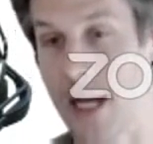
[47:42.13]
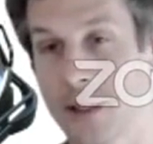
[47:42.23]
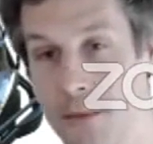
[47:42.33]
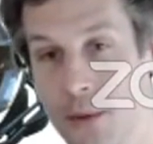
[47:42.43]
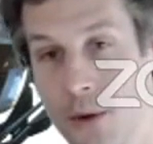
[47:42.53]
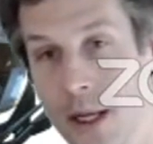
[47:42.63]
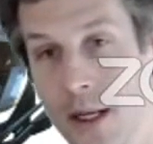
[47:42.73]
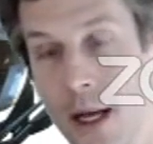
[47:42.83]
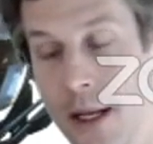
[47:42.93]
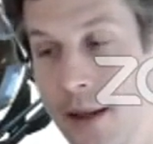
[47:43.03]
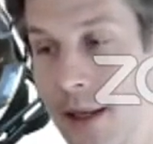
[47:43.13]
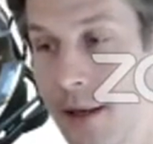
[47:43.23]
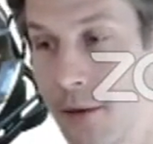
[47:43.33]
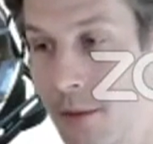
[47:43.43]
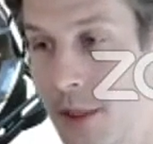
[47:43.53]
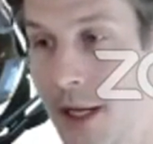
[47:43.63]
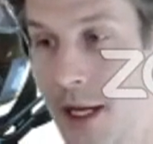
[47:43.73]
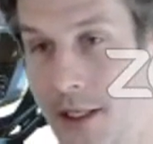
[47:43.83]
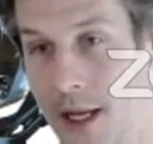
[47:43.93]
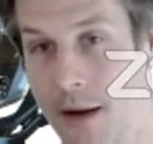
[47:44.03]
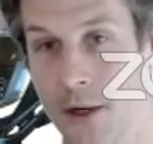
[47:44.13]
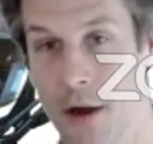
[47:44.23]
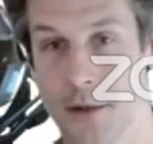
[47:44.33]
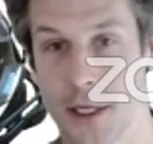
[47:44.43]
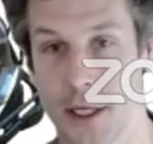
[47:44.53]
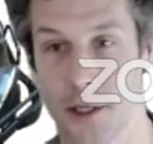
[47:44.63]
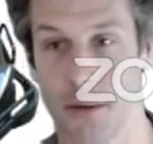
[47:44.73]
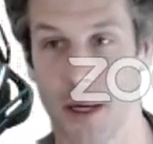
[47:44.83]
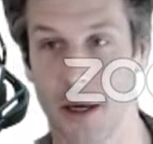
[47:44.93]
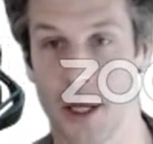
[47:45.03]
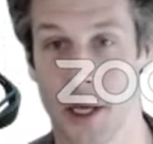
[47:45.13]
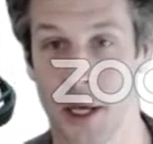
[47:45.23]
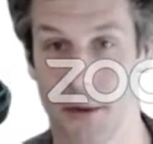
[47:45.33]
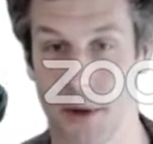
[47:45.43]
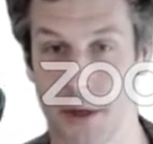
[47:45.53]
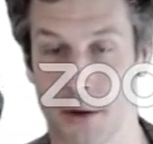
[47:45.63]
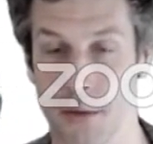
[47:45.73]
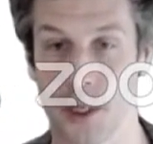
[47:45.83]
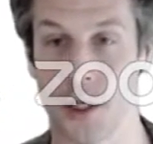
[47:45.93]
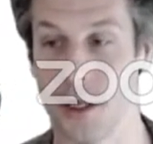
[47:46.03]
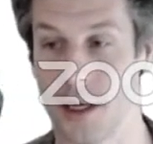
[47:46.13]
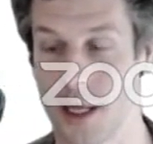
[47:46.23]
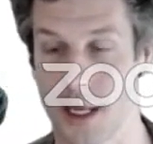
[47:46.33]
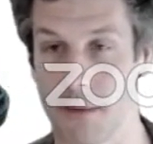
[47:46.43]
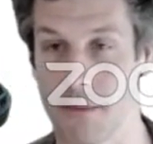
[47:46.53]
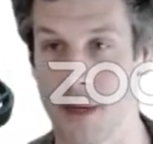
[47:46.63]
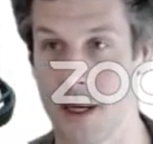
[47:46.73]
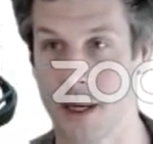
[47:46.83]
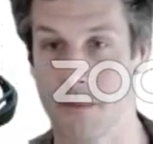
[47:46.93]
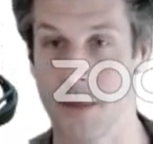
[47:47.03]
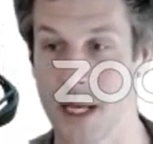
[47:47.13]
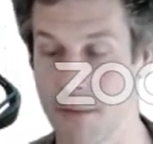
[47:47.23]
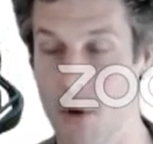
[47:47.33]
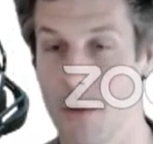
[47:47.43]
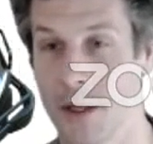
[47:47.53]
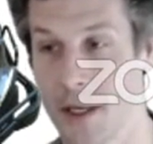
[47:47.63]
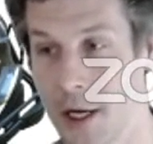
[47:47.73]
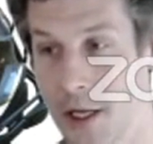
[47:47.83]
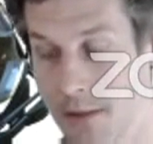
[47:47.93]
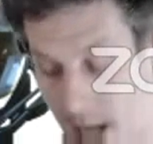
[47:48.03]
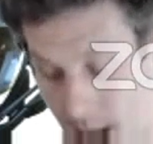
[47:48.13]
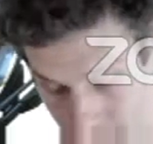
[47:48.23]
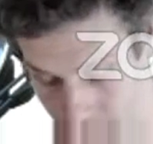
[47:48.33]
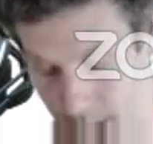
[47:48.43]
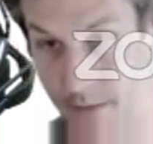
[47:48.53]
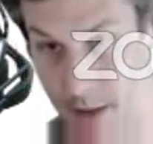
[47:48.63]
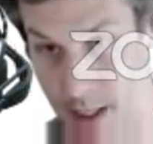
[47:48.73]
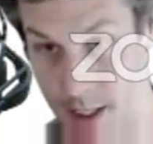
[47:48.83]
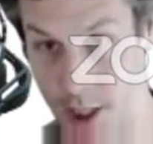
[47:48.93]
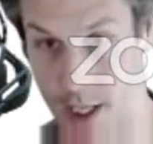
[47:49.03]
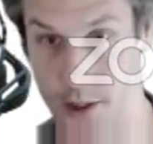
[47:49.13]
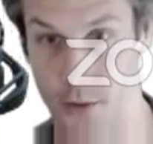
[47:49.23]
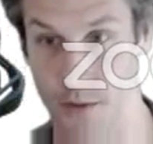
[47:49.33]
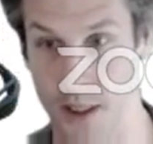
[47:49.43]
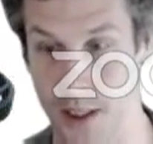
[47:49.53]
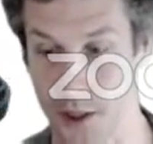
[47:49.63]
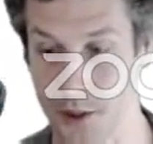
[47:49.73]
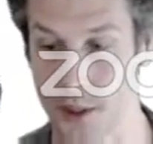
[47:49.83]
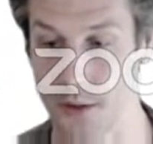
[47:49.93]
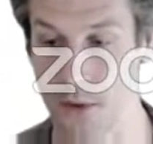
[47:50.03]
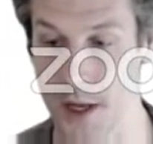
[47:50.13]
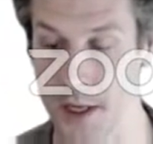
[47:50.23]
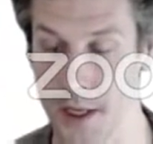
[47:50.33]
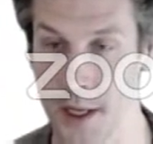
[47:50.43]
some point, I think it would be nice to have a conversation about whether a machine, like a big mobility on demand kind of challenge could be an interesting one.